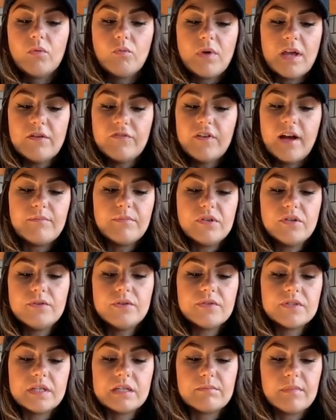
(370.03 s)
If I'm
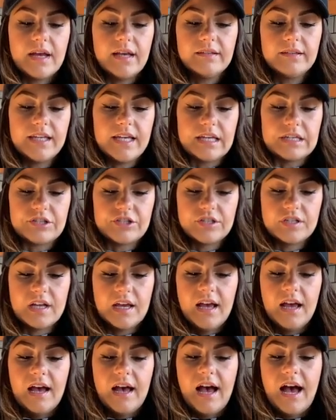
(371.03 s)
using my leash,
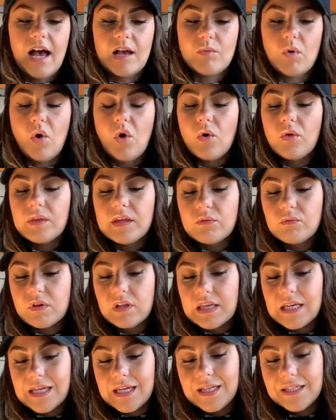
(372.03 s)
I'm only
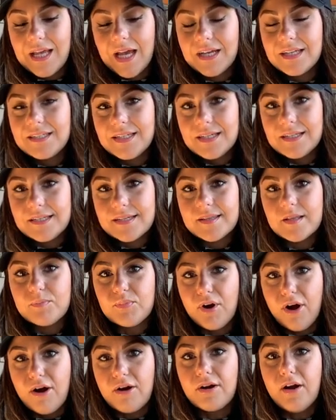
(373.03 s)
really connecting to the
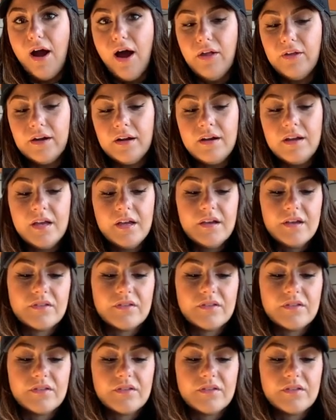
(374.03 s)
prong collar.